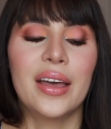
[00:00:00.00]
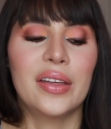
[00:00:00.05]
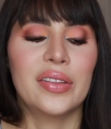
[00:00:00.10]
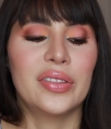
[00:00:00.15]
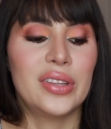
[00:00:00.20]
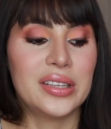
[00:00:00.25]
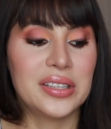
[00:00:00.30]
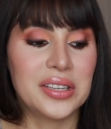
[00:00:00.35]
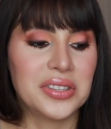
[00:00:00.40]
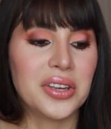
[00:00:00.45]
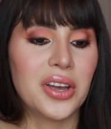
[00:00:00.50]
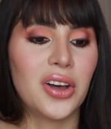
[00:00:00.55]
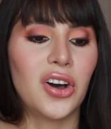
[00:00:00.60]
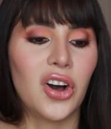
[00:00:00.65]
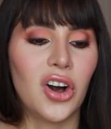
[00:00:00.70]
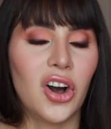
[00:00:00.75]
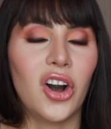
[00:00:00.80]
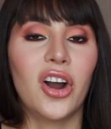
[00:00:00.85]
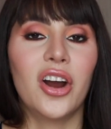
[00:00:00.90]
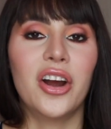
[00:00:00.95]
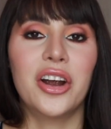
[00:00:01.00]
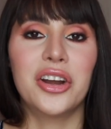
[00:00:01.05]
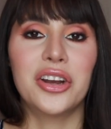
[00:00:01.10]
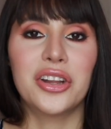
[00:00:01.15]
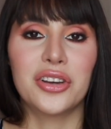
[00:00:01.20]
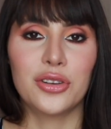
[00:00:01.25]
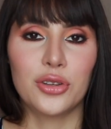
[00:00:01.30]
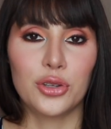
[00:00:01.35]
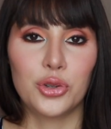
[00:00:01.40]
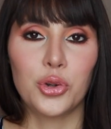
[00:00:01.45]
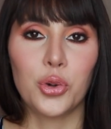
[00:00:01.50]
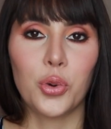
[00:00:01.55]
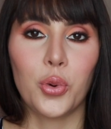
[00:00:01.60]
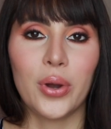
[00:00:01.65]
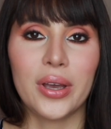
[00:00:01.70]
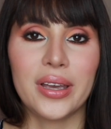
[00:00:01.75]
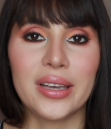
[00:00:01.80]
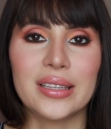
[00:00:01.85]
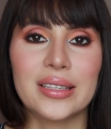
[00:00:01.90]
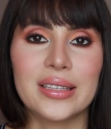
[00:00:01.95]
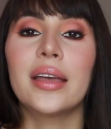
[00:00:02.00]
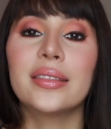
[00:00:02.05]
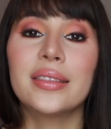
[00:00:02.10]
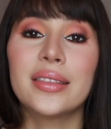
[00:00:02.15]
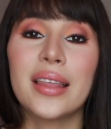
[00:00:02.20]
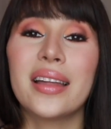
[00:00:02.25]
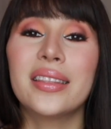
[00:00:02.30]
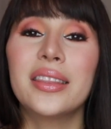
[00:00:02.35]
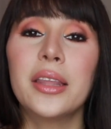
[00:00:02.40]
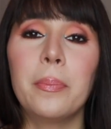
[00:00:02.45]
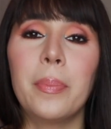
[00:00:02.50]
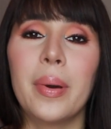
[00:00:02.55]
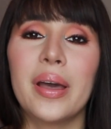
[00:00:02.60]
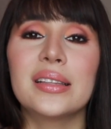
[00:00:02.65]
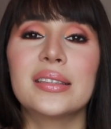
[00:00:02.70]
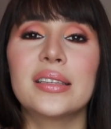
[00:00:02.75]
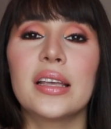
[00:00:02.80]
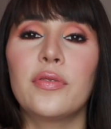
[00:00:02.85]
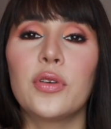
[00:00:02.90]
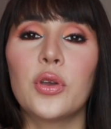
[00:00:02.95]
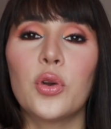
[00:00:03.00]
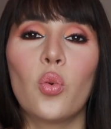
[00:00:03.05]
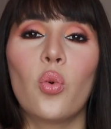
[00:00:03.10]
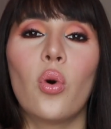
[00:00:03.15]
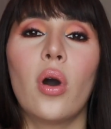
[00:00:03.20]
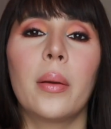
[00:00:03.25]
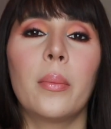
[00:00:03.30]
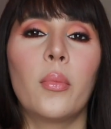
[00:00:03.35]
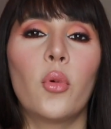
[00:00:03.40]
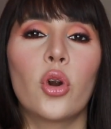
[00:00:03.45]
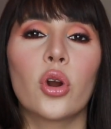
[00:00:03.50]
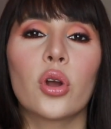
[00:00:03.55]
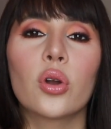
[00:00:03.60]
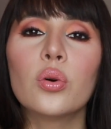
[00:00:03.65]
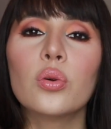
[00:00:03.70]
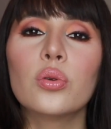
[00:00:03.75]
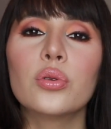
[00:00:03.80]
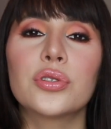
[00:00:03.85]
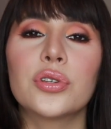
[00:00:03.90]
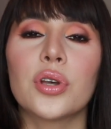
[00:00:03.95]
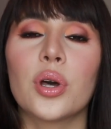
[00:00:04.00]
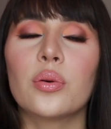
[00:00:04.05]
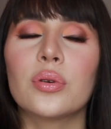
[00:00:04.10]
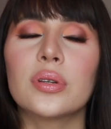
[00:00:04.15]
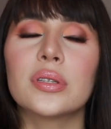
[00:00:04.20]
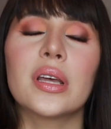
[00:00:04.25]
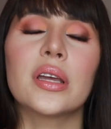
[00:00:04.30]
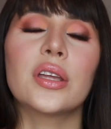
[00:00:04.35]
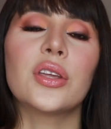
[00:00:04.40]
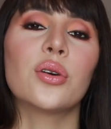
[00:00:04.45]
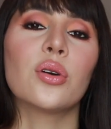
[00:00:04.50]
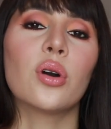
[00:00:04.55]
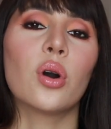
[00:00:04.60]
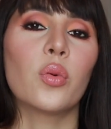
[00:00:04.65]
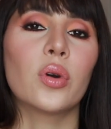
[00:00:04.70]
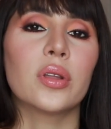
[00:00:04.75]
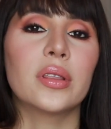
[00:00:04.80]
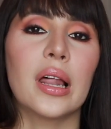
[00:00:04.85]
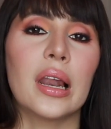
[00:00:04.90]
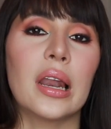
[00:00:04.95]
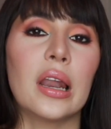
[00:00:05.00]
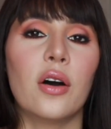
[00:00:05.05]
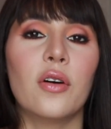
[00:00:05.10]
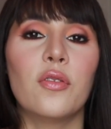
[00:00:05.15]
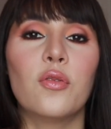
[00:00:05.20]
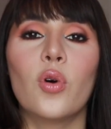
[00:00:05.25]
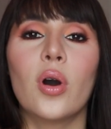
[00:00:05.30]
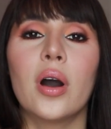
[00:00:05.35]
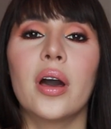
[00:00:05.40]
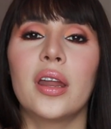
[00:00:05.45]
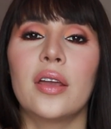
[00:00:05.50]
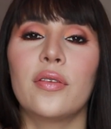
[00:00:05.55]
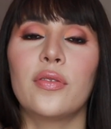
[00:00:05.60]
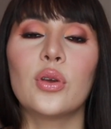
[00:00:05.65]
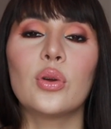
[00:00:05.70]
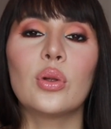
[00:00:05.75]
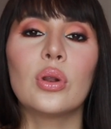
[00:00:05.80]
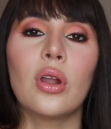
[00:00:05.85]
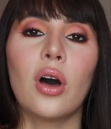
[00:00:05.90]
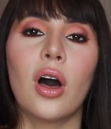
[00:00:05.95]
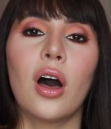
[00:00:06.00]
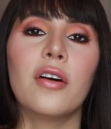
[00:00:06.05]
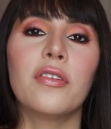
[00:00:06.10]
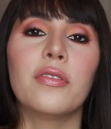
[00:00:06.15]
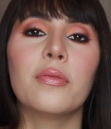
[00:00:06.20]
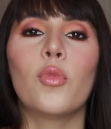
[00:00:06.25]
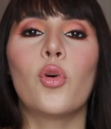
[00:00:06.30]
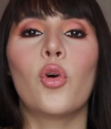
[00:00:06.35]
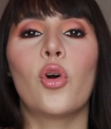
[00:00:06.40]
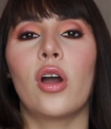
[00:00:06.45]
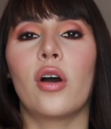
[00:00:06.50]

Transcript: This is a hard choice. That depends if you want more cool tones, then you go with the Love one. If you love more